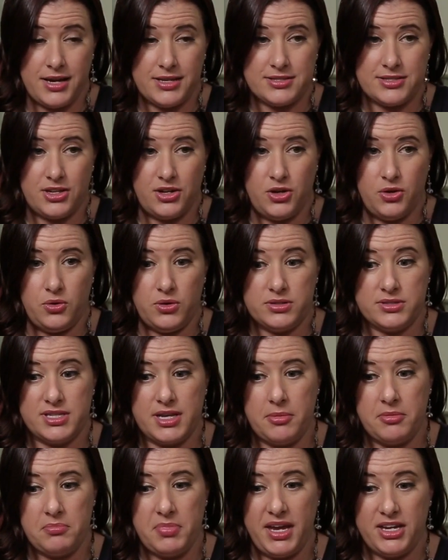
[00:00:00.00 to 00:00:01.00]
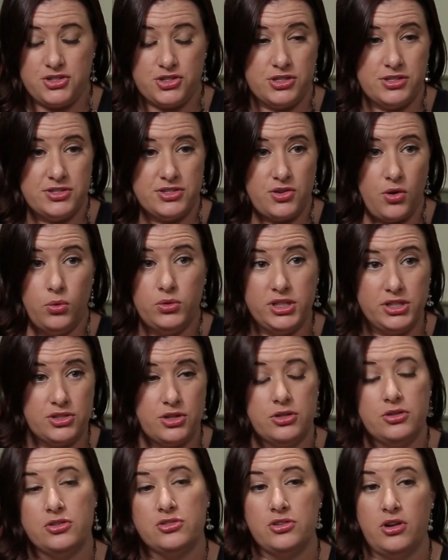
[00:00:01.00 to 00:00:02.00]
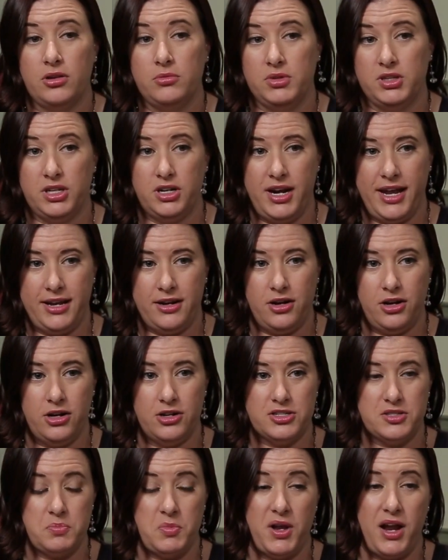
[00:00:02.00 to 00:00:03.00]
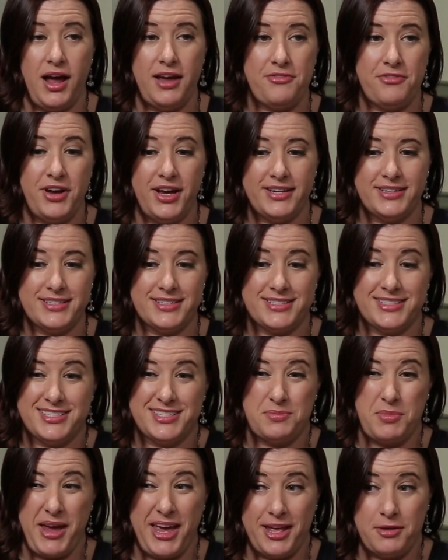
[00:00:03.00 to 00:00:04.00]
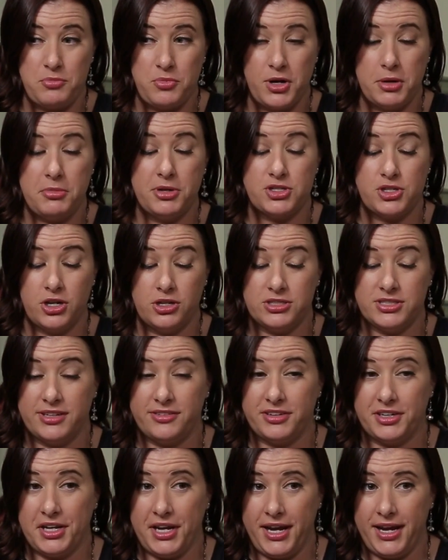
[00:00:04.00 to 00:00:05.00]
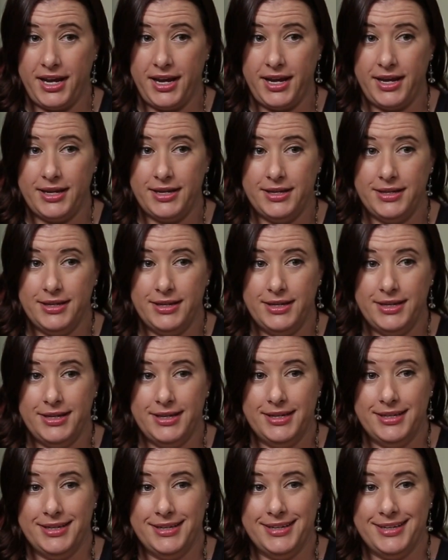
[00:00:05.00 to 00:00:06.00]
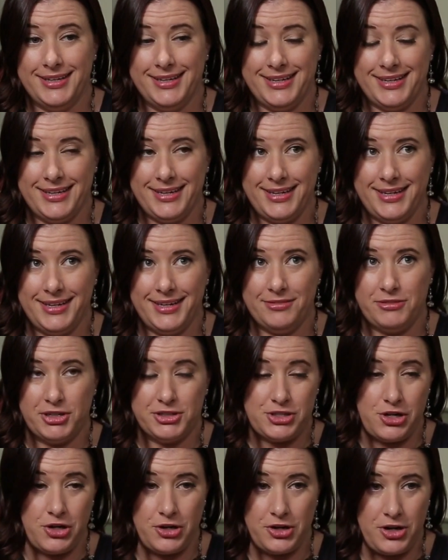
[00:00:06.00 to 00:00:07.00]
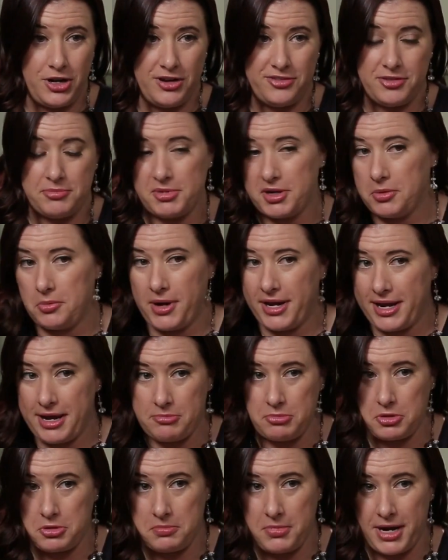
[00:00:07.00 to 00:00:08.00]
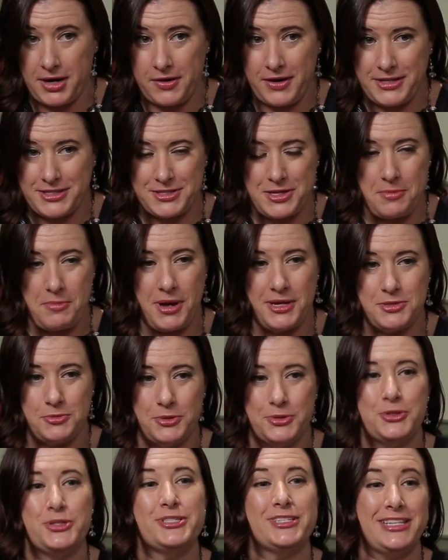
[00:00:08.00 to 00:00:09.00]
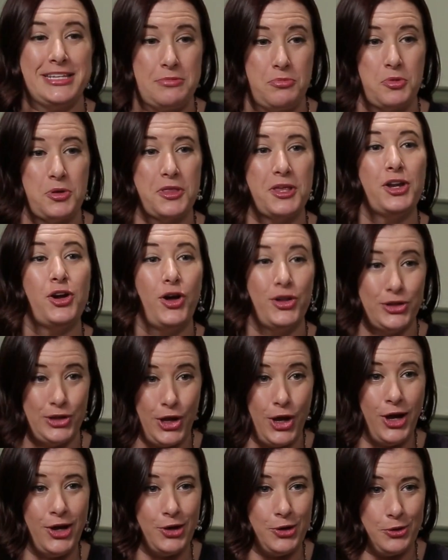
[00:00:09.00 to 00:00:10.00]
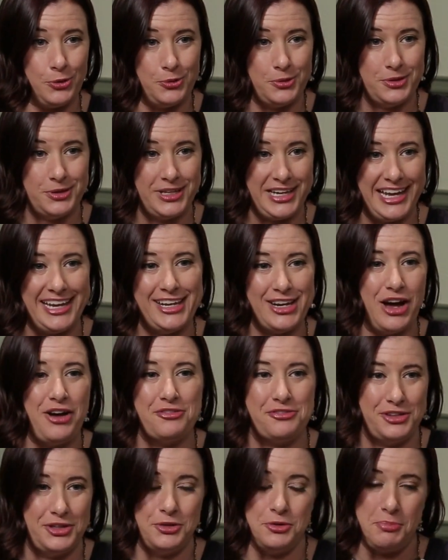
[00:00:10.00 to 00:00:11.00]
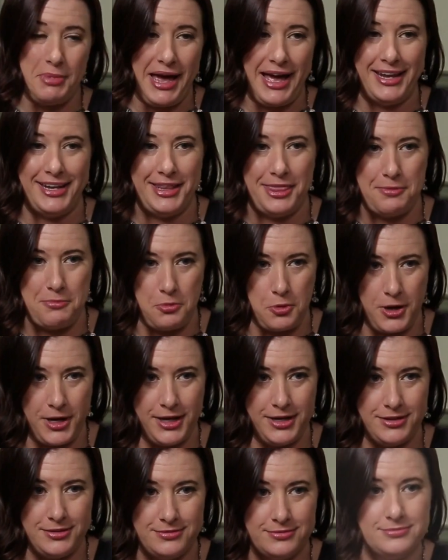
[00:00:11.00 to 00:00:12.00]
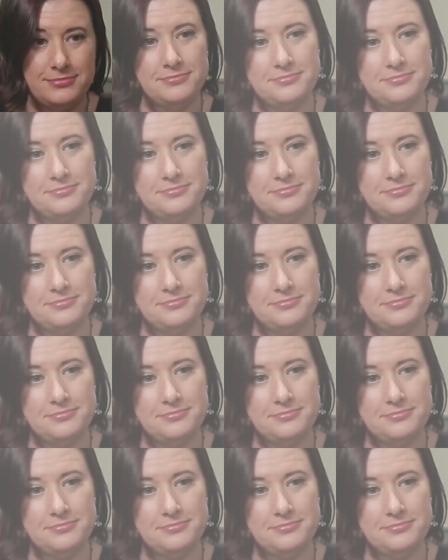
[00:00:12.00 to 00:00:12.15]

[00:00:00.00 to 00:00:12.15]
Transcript: So some patients only turn theirs on when their head hurts, but I find that since my head pretty much hurts every day, if I turn it off, I'm going to wake up with a migraine, so I might as well just sleep with it on low and not feel bad in the morning.